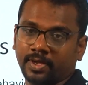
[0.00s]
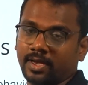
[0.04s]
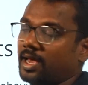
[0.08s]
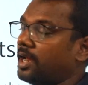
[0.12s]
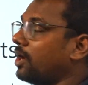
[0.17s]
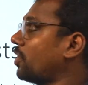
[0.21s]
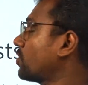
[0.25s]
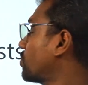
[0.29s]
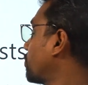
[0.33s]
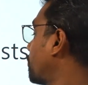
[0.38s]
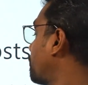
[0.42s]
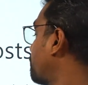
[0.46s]
a
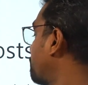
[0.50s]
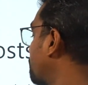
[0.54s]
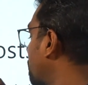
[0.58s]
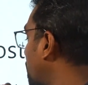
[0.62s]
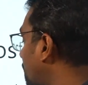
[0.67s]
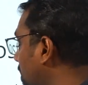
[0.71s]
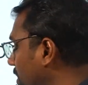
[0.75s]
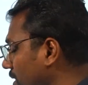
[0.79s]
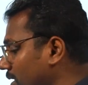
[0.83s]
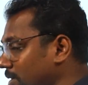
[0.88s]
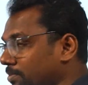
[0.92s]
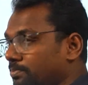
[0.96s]
lot of
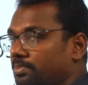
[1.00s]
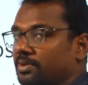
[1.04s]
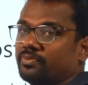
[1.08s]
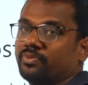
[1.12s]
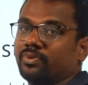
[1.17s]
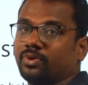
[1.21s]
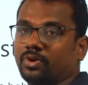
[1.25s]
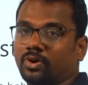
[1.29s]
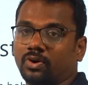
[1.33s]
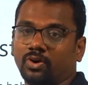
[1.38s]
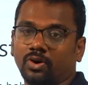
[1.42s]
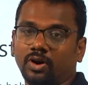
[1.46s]
money
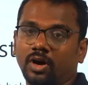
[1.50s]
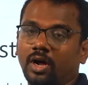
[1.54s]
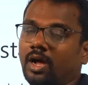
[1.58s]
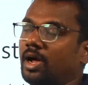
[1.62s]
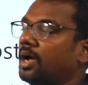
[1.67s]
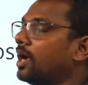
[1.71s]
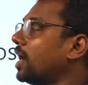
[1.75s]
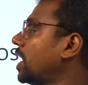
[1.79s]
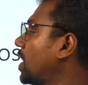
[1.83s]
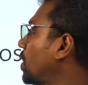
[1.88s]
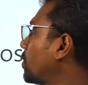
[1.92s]
before, a